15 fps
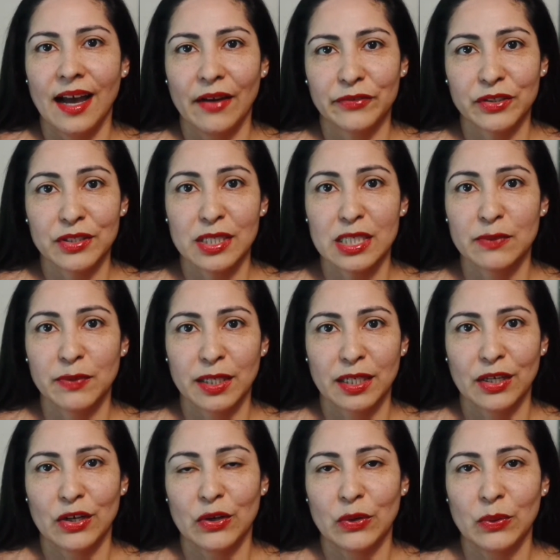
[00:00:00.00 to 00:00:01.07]
after this
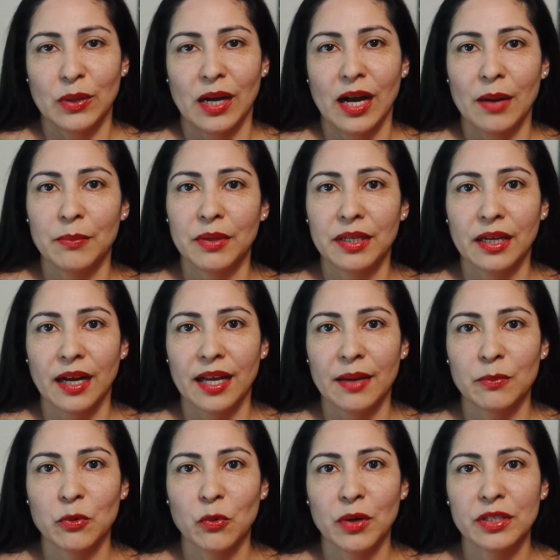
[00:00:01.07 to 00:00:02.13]
video, I
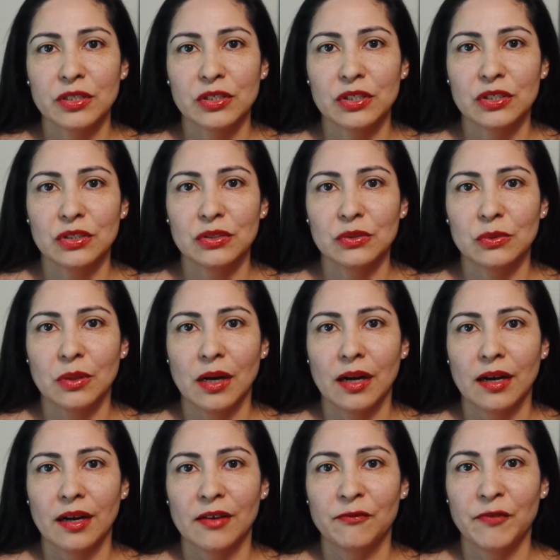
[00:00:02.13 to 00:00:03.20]
am going to do
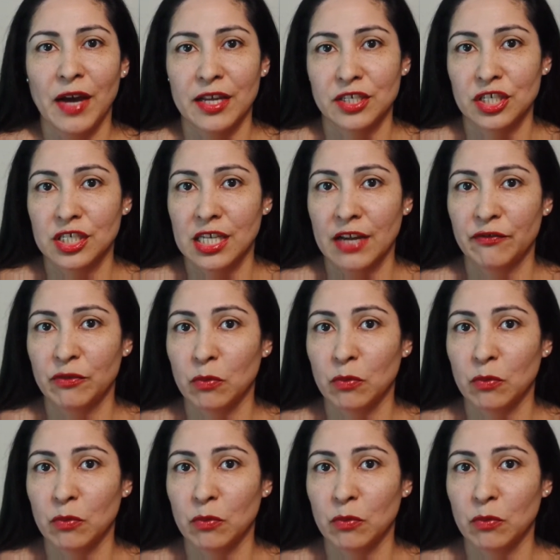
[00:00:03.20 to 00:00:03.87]
a fashion day